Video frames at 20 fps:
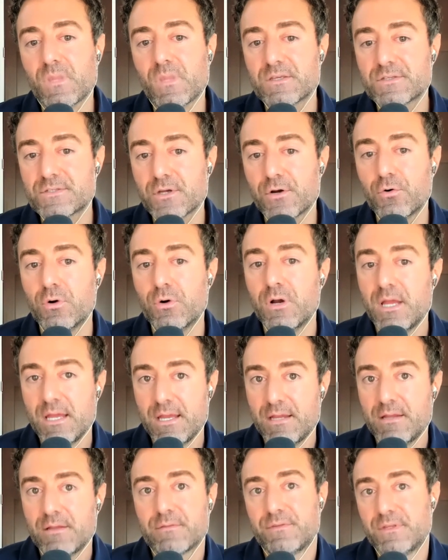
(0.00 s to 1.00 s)
So
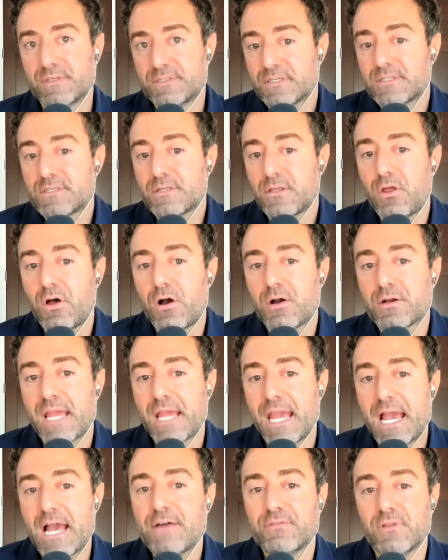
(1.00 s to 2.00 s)
this is a long
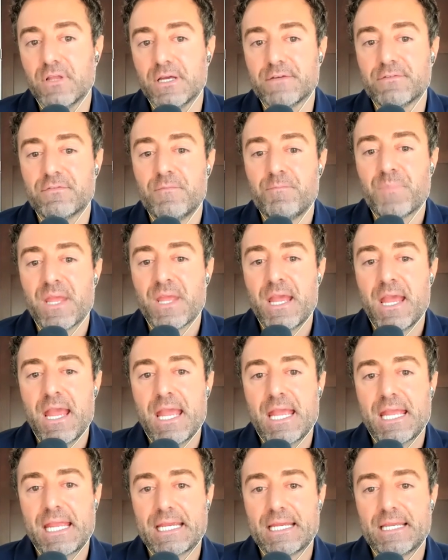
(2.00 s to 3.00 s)
half-life,
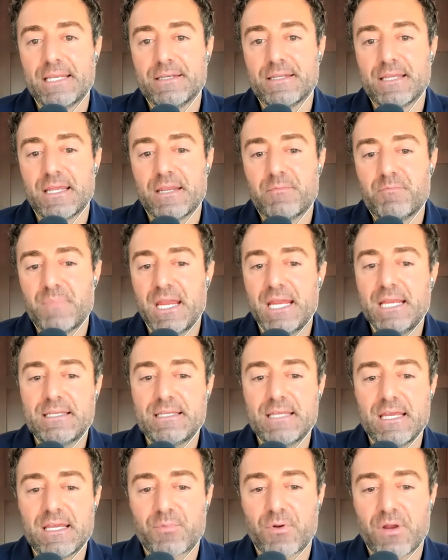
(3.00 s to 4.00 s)
and it may
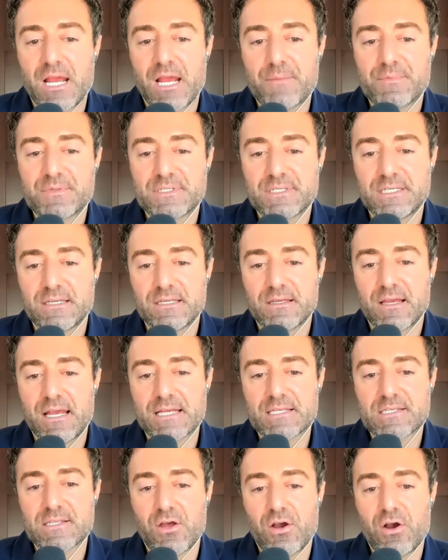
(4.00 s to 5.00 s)
take perhaps
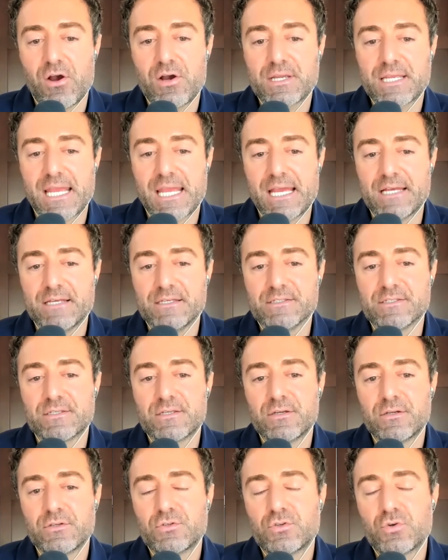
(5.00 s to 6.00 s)
as long as
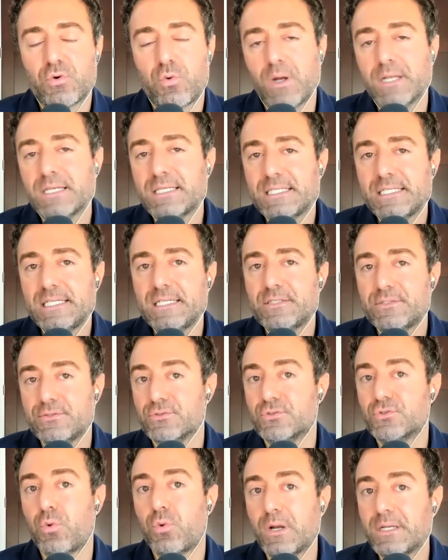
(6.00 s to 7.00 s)
twenty to
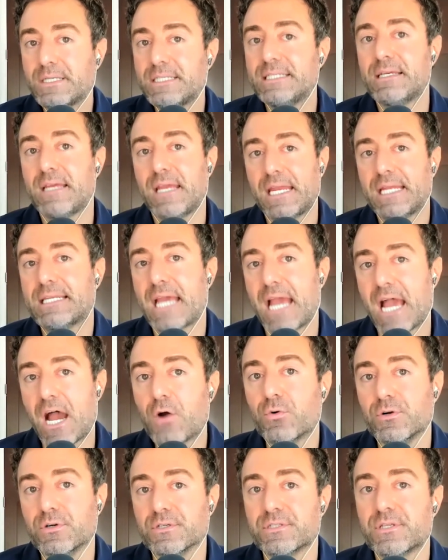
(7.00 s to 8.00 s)
twenty-eight
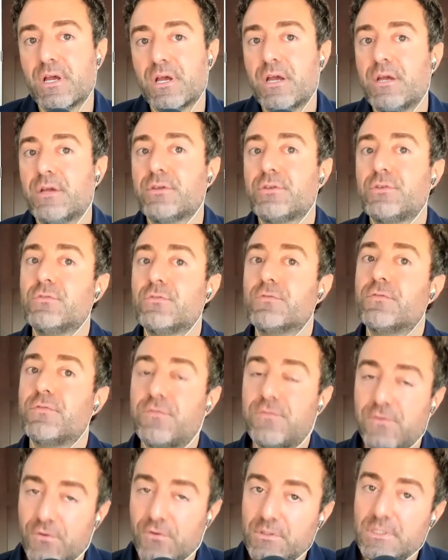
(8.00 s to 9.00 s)
hours to
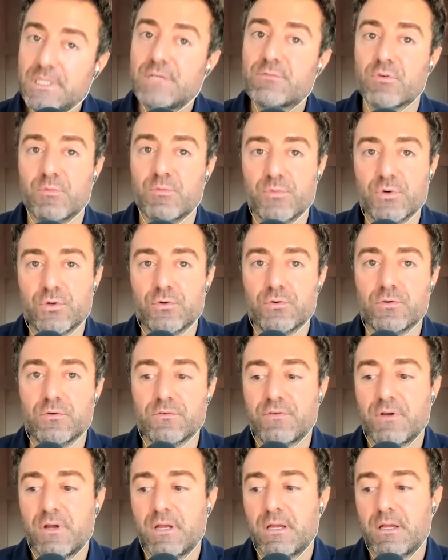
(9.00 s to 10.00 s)
fully
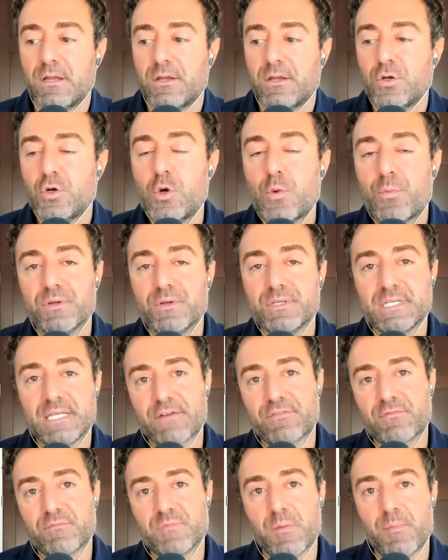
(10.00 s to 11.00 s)
remove huperzine
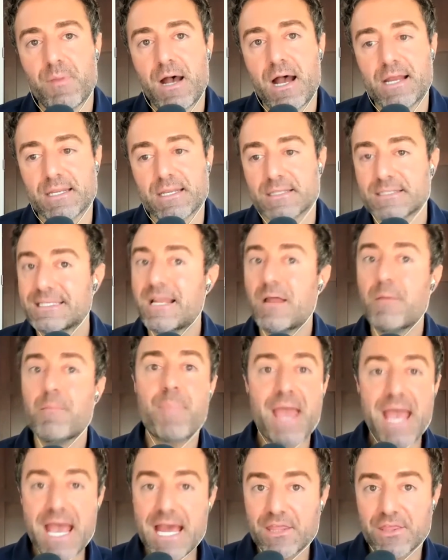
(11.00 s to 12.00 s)
A from the body. It's not a
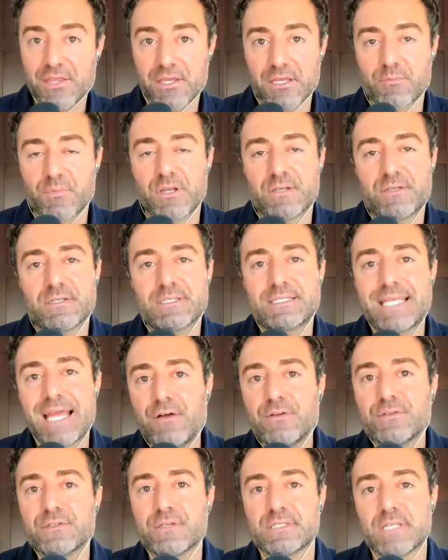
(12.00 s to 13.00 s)
bad thing, but it just
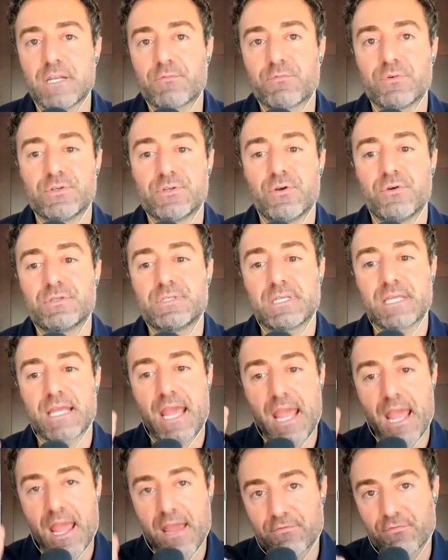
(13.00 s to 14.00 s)
tells us that if we're dosing
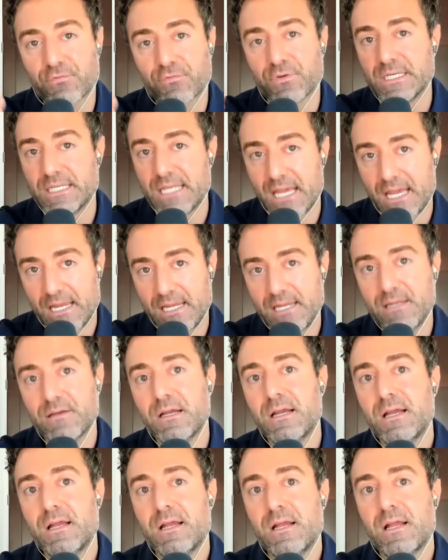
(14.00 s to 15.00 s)
every day,
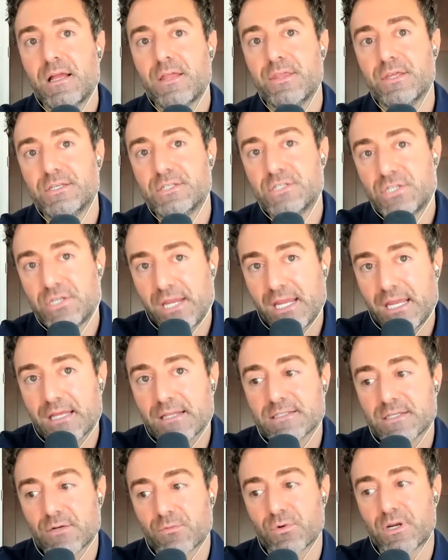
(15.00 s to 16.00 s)
the
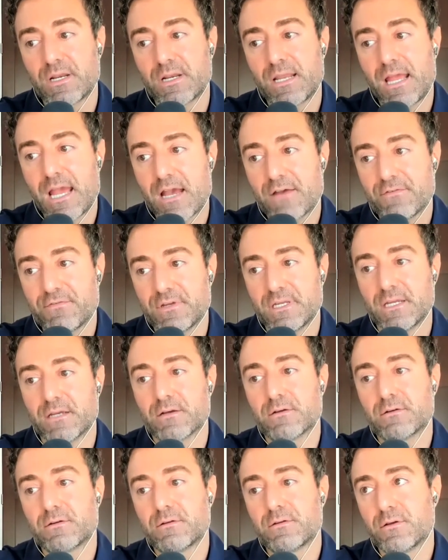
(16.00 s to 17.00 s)
chance that we're going to have a
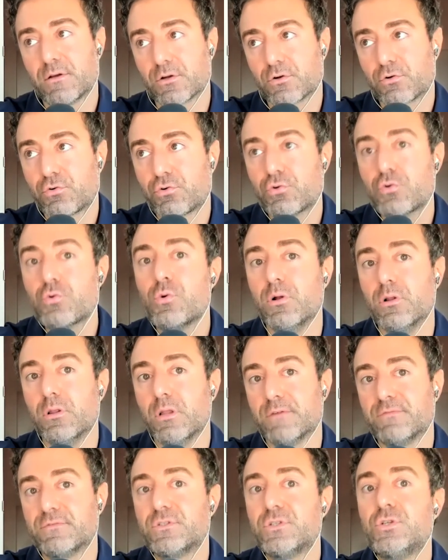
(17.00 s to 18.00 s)
accrual
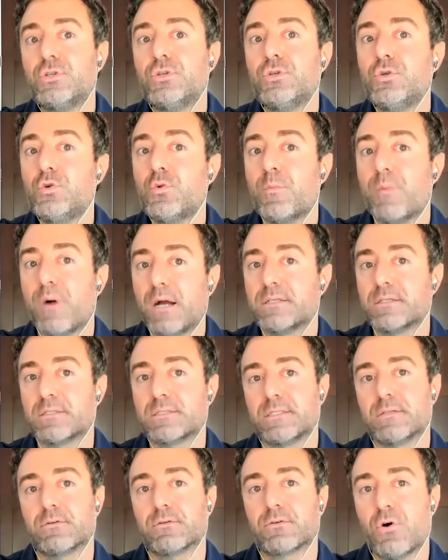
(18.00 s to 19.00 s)
of too much
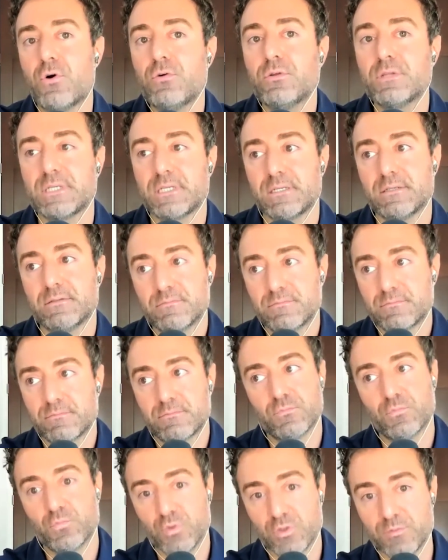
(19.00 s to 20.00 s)
acetylcholine
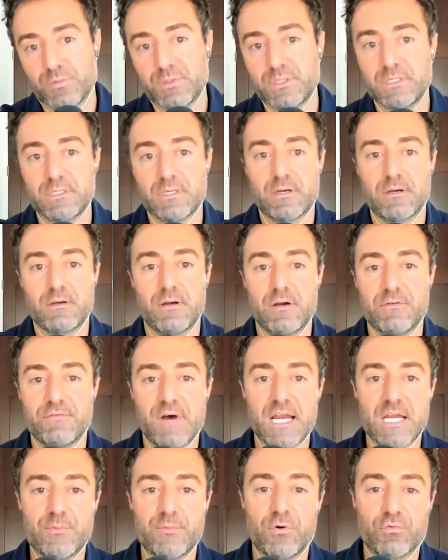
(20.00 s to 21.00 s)
will be a, a
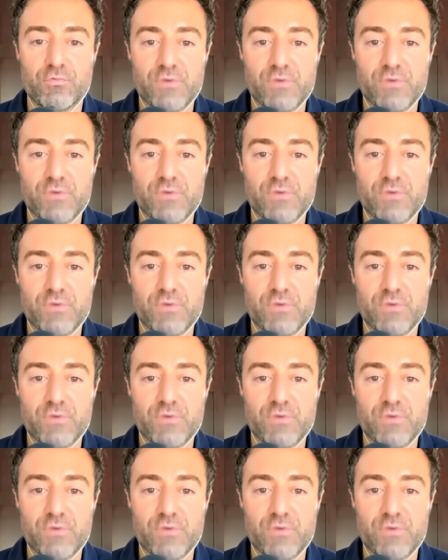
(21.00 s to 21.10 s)
viable